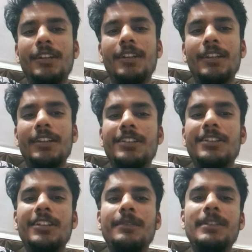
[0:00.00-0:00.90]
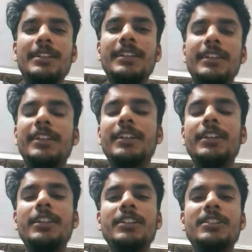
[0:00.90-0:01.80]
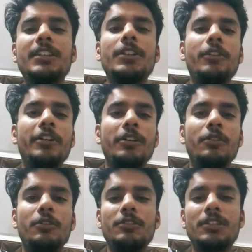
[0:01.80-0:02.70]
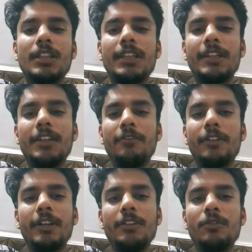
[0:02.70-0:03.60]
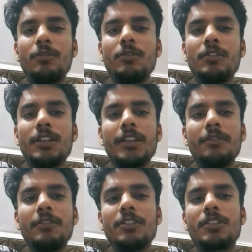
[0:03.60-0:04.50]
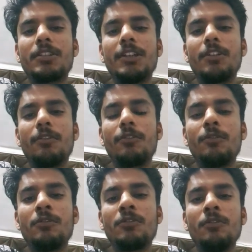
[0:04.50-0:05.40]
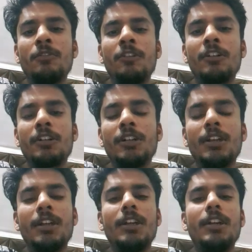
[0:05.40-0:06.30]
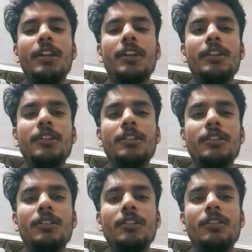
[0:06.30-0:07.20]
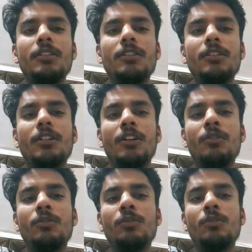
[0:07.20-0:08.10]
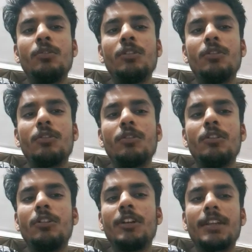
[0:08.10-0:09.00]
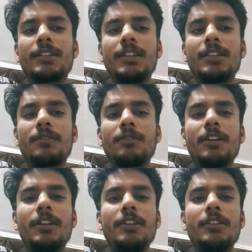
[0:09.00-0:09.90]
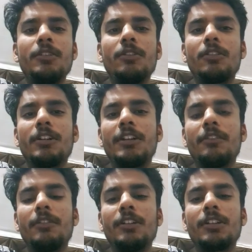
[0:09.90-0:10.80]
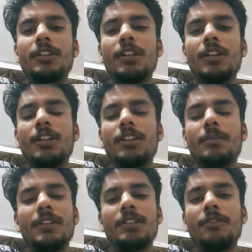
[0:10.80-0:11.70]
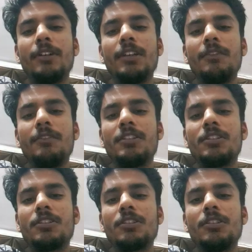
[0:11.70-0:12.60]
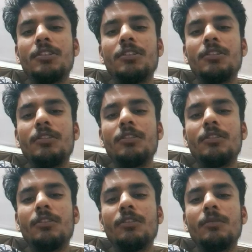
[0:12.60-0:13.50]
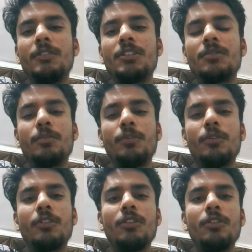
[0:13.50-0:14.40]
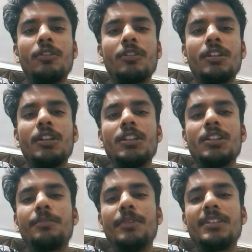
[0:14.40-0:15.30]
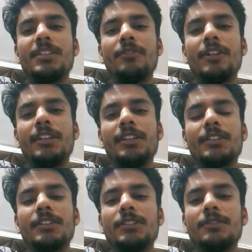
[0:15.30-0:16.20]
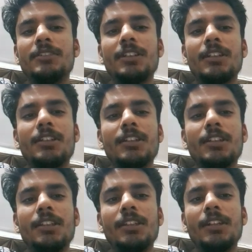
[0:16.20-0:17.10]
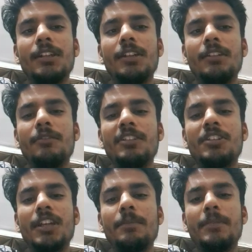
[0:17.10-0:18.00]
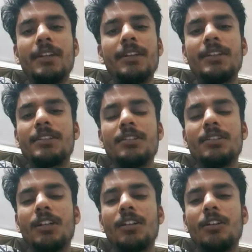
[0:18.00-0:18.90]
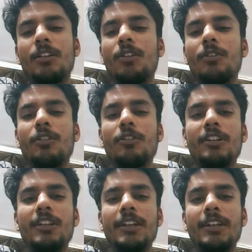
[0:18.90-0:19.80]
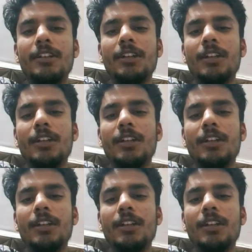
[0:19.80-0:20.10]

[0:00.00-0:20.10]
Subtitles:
Like establishing clear security roles, like define rules, like which set of rules you want, and how to control your access and your network. Specify which on which port your specifying service are running and which IP addresses are allowed or denied.